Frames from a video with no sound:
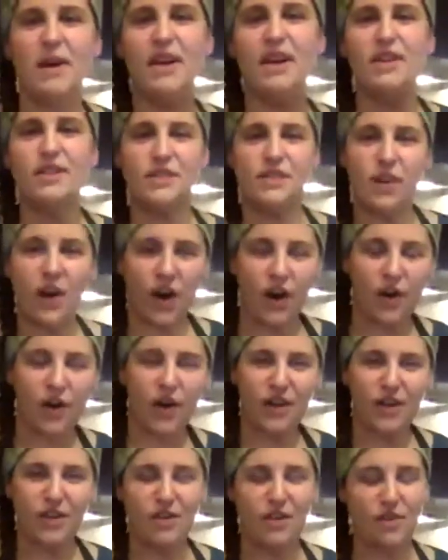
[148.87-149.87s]

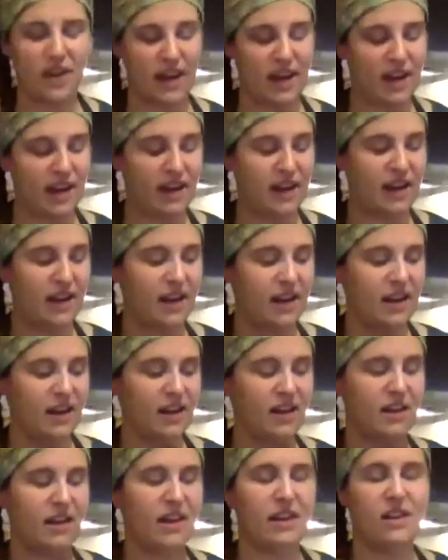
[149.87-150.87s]
So you can
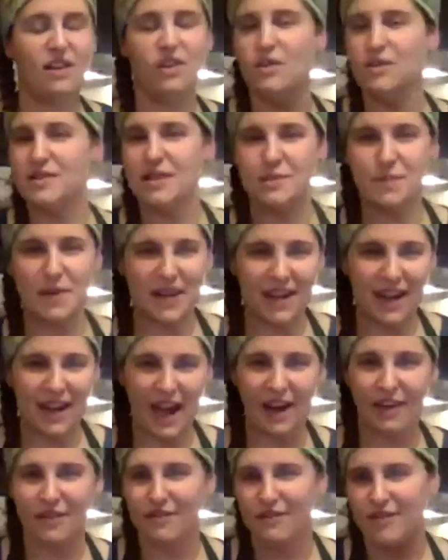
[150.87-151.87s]
use this
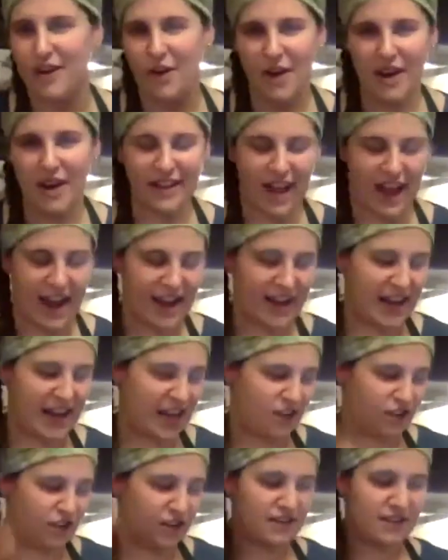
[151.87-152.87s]
PDF, go online,
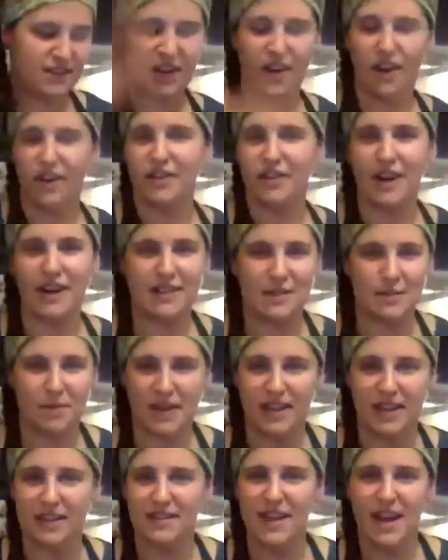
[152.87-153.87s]
and you can see all the
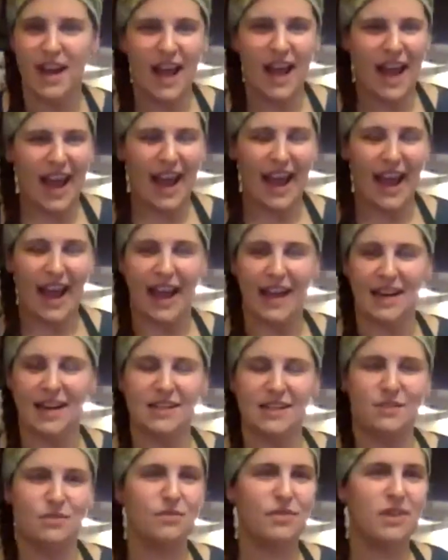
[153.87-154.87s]
recipes, and
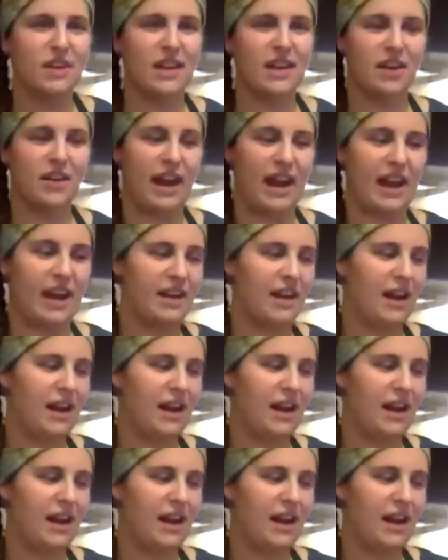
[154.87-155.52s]
it's really great